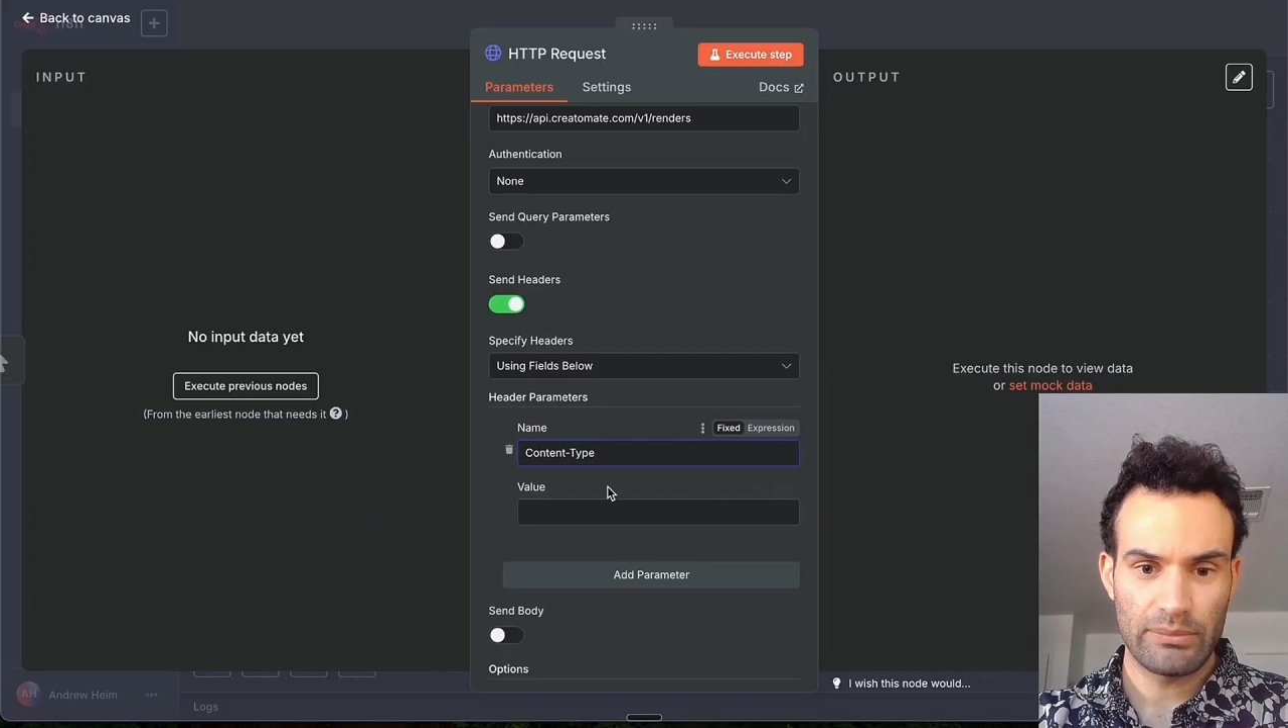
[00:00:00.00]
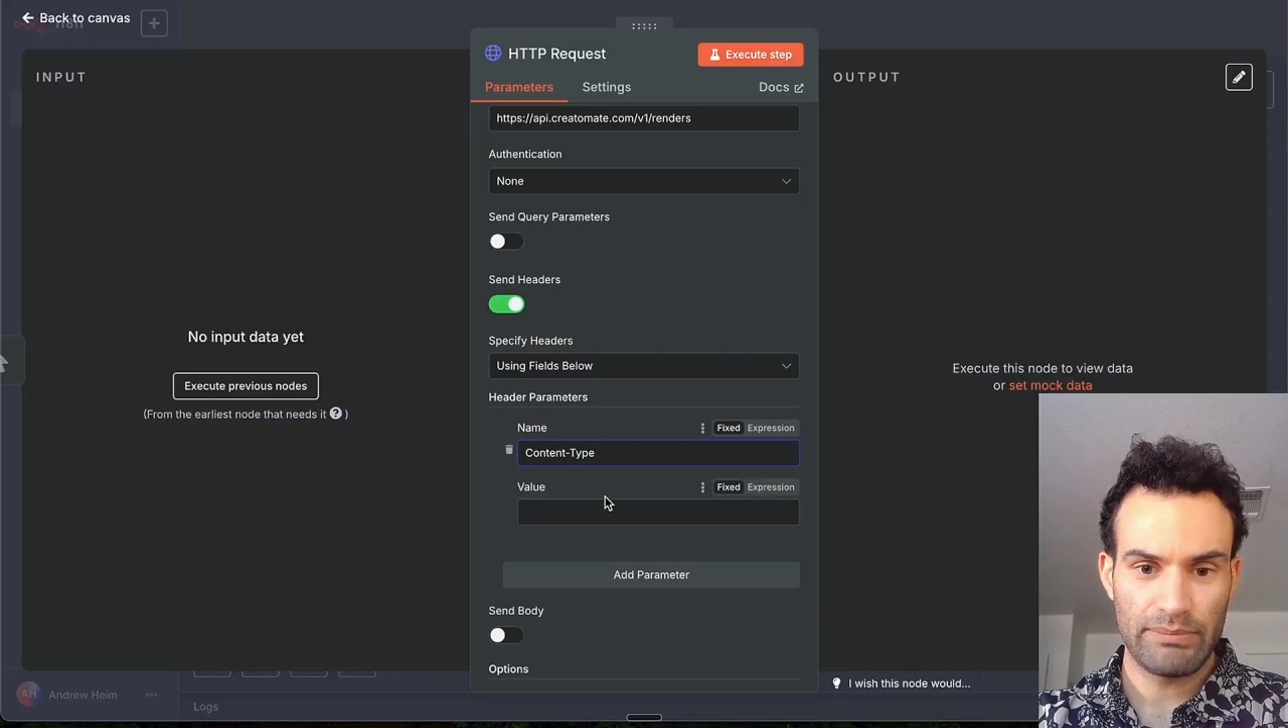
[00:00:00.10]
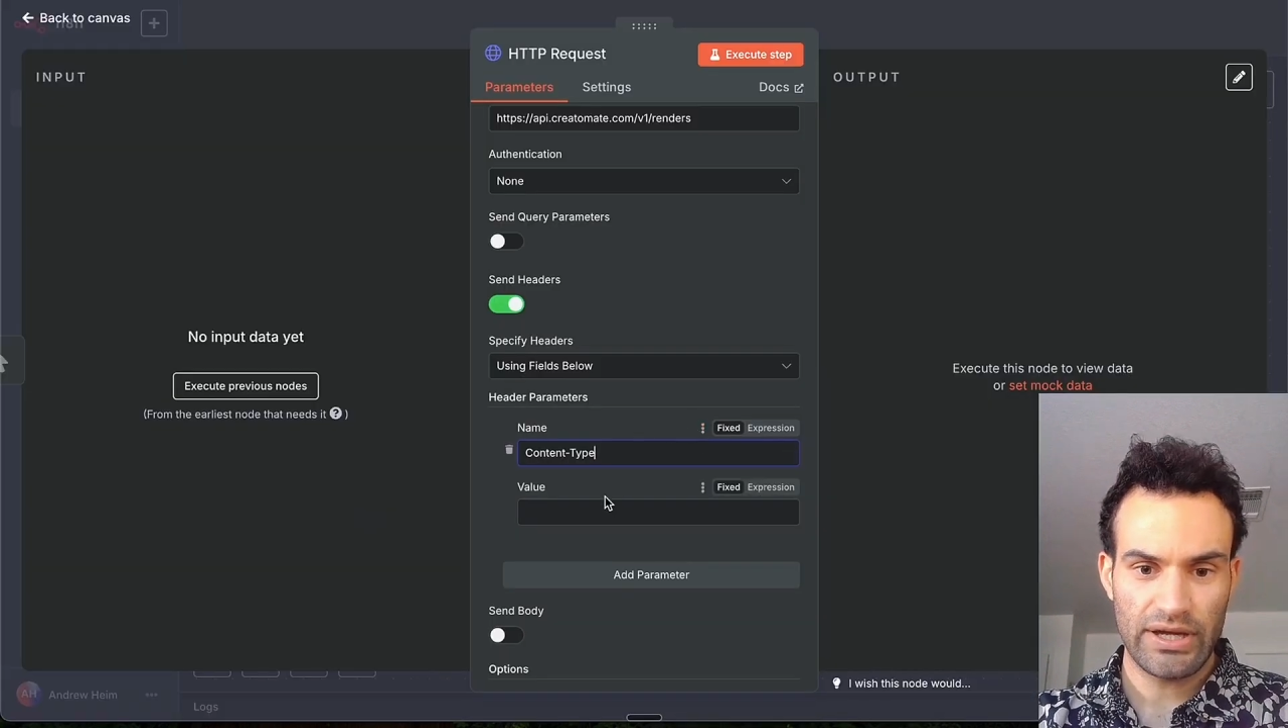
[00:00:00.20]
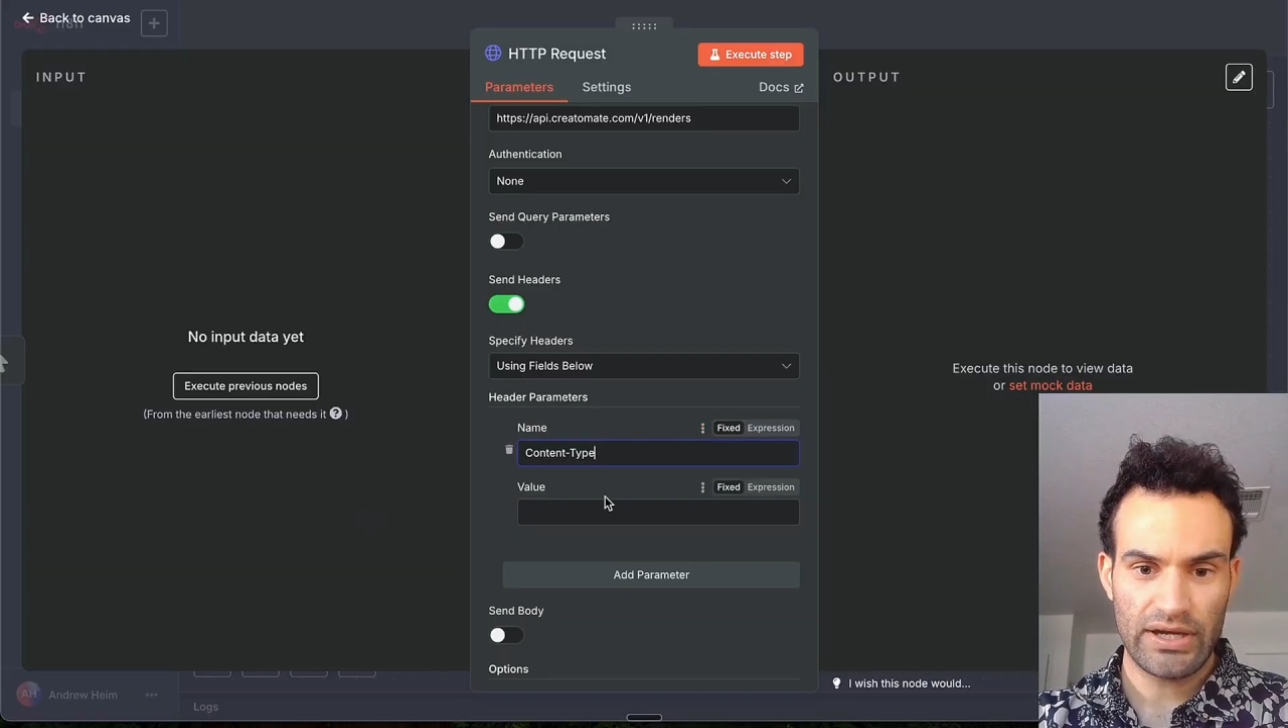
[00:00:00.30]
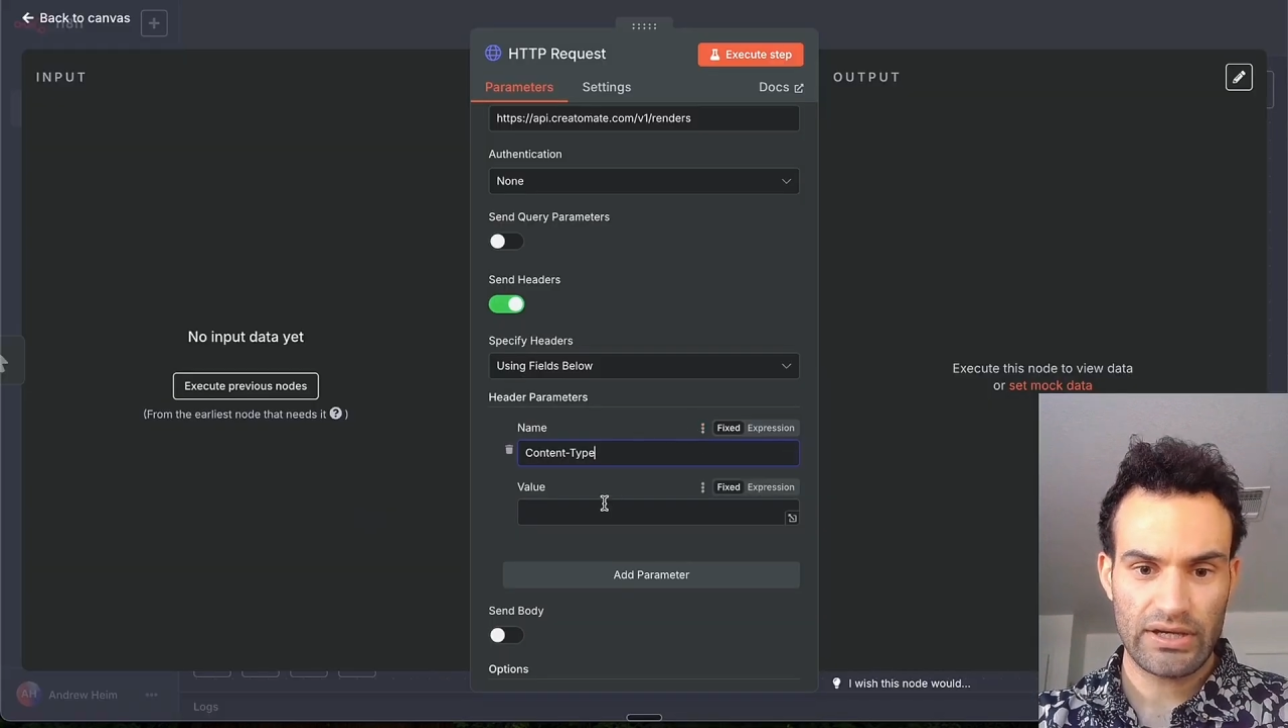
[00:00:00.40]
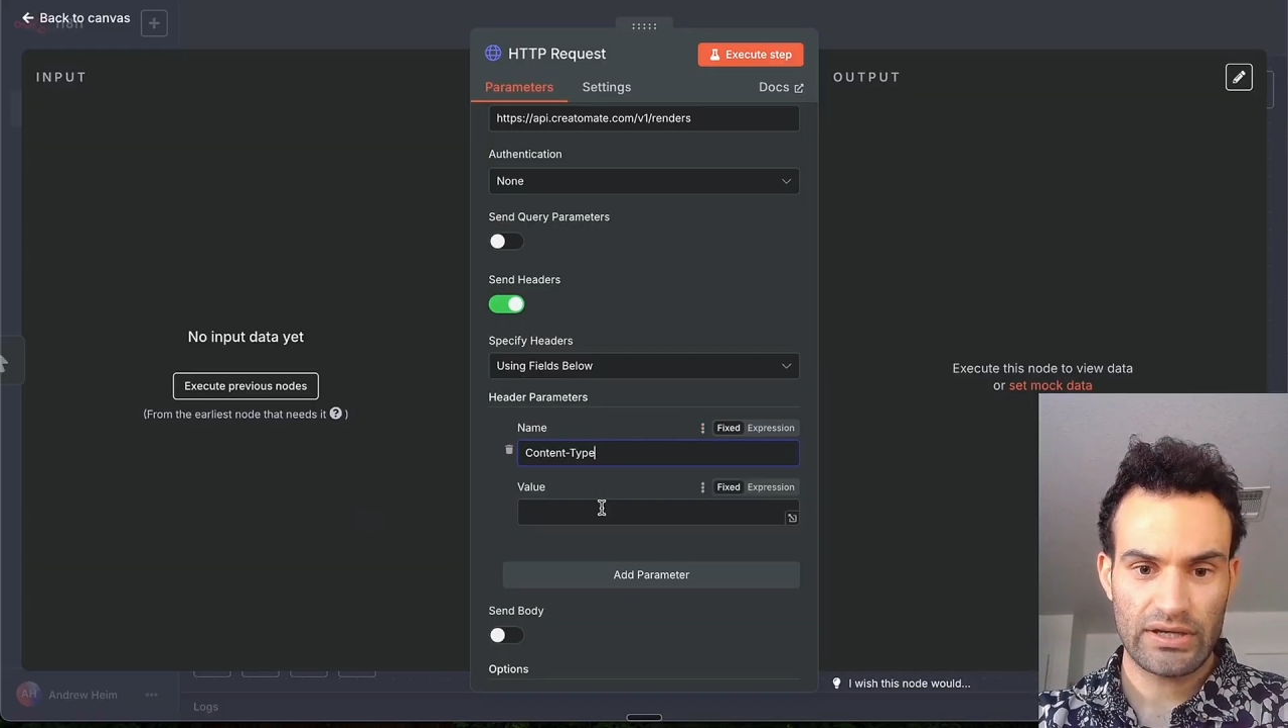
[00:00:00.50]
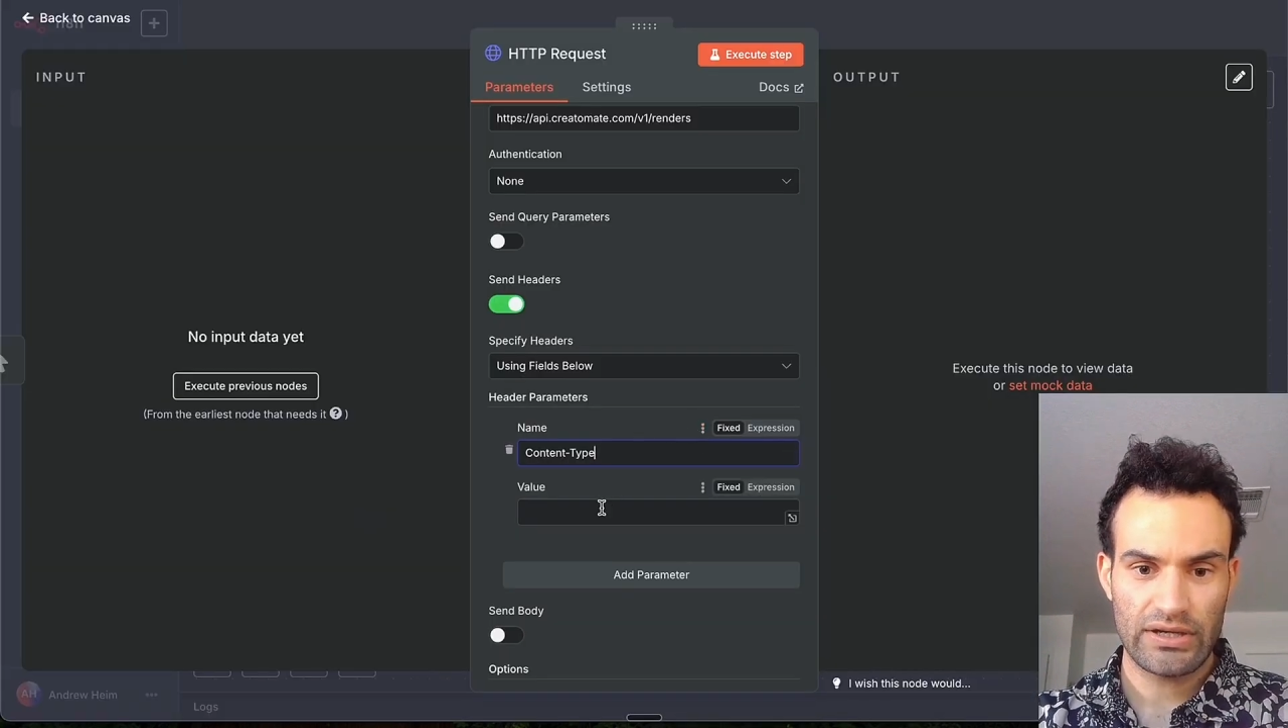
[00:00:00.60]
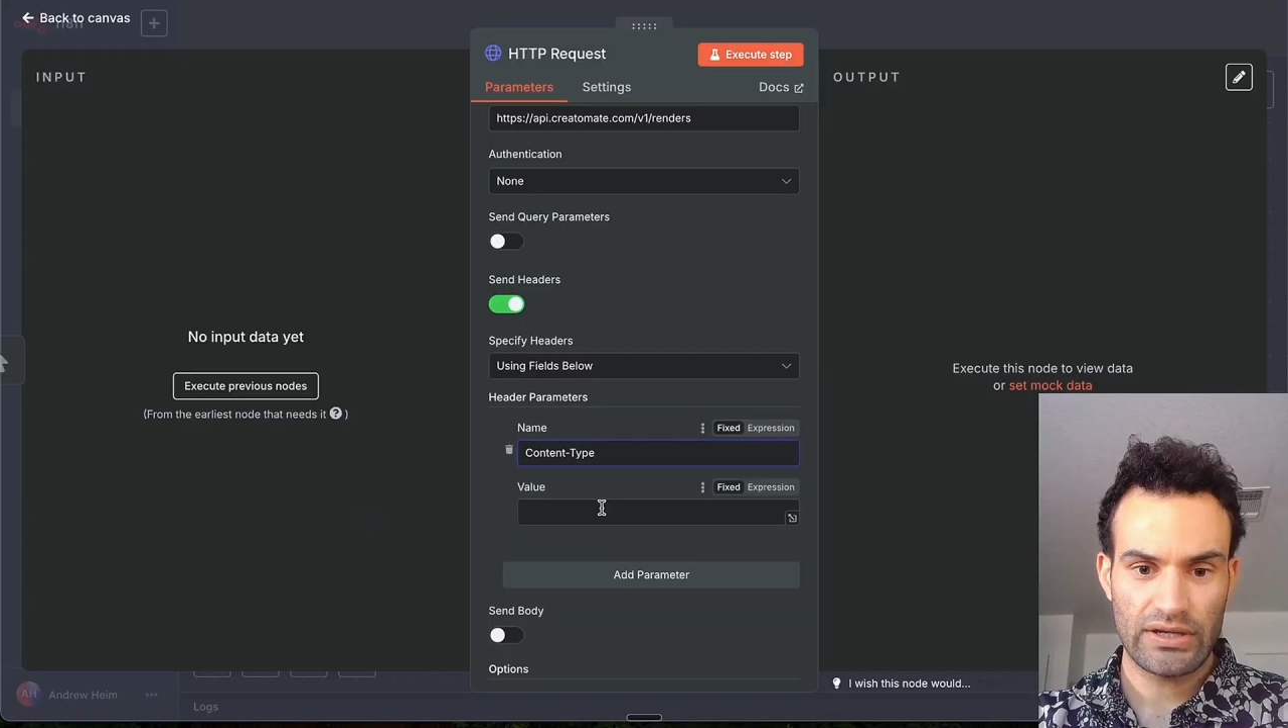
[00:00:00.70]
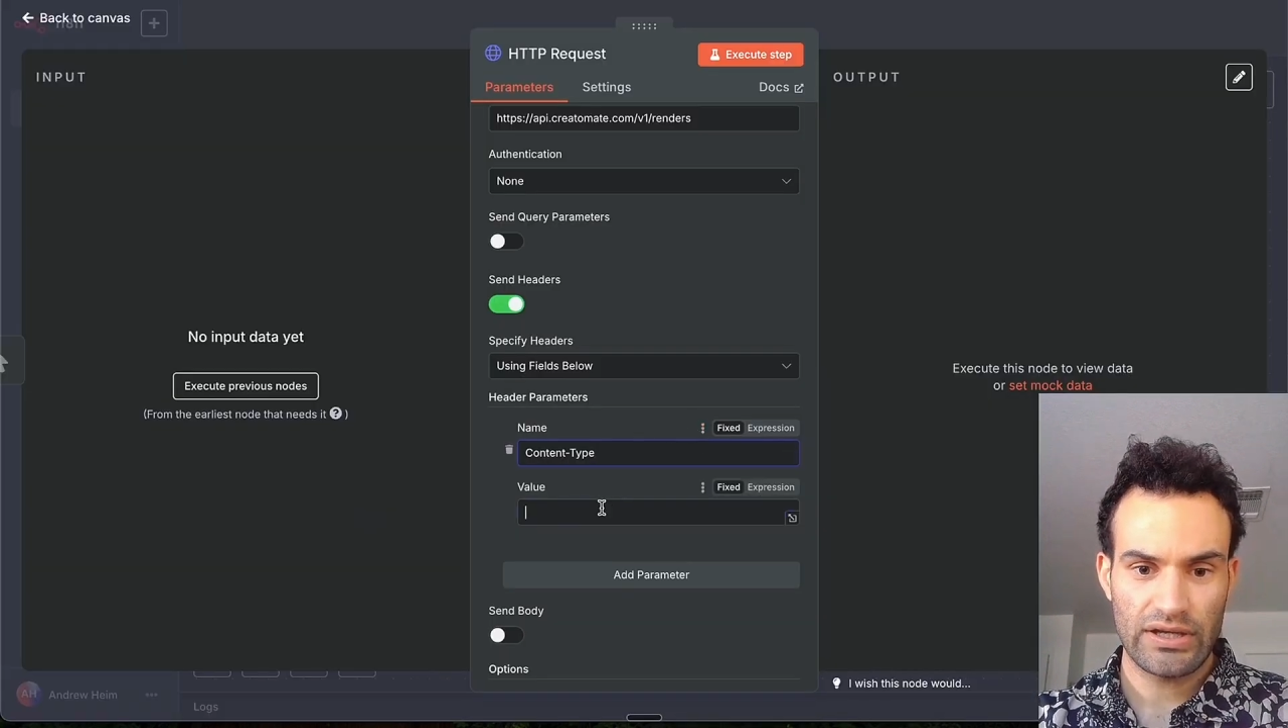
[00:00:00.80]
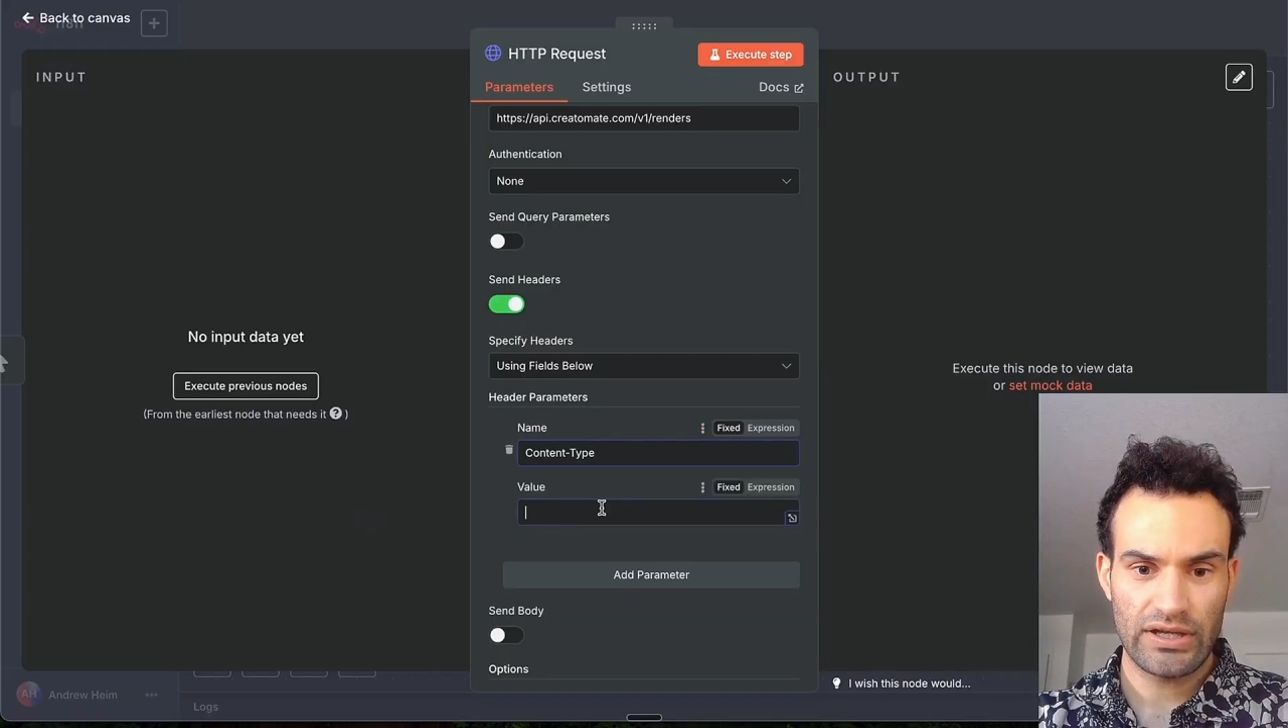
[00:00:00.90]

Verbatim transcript: back